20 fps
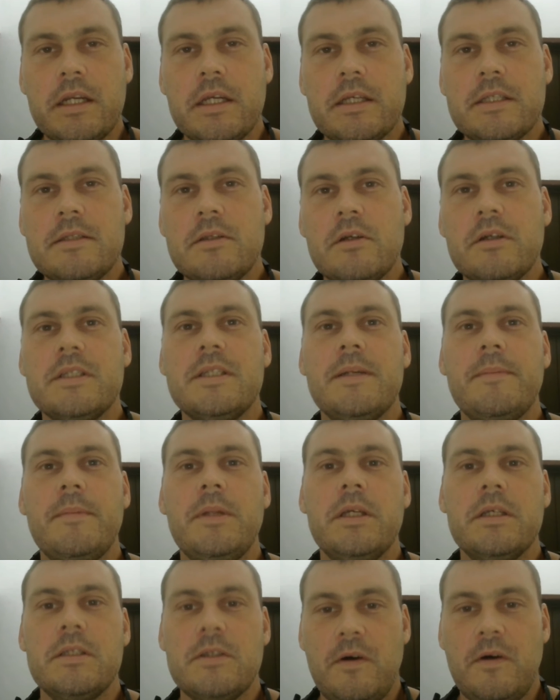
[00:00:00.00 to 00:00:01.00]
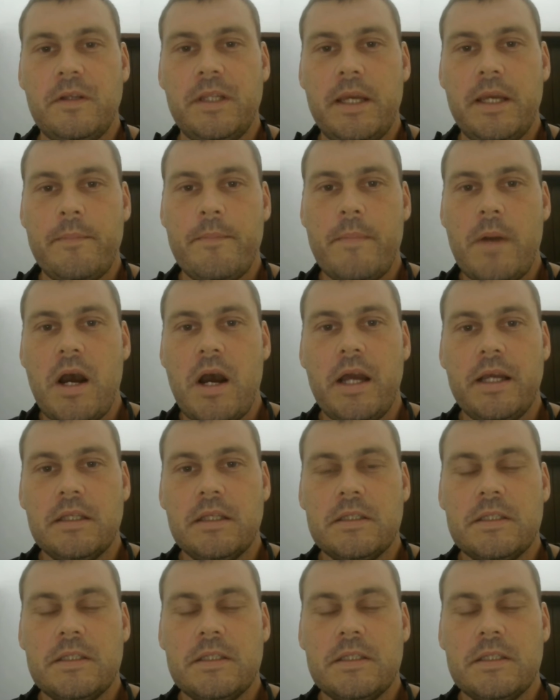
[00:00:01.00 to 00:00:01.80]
It's not something that's on their mind.